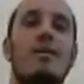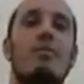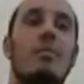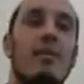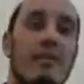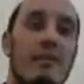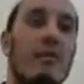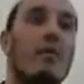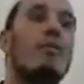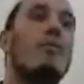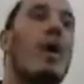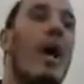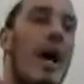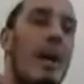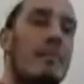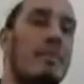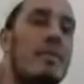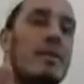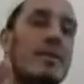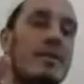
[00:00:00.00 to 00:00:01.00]
Before
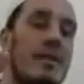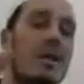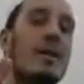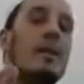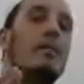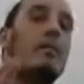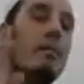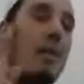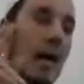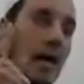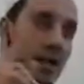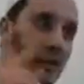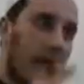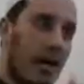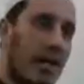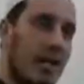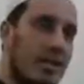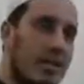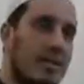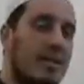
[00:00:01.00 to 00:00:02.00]
Muhammad
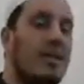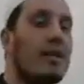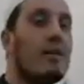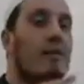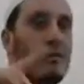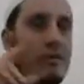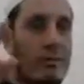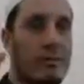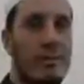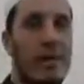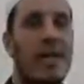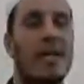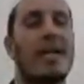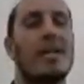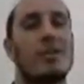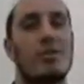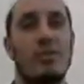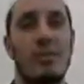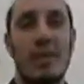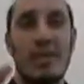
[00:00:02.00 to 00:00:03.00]
migrates from Mecca
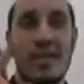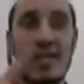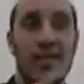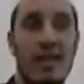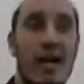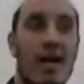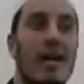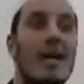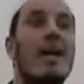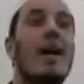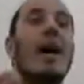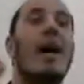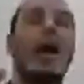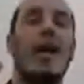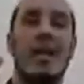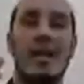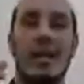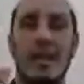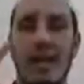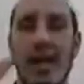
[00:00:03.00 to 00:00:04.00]
to Medina,
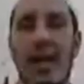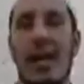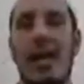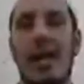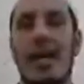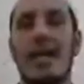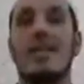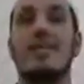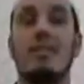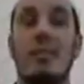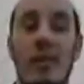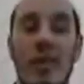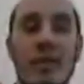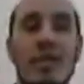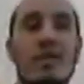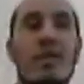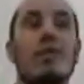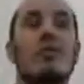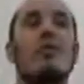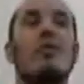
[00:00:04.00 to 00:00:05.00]
Allah is putting
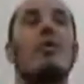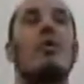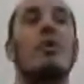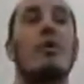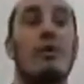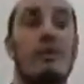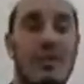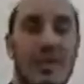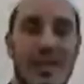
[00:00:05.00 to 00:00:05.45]
the nur of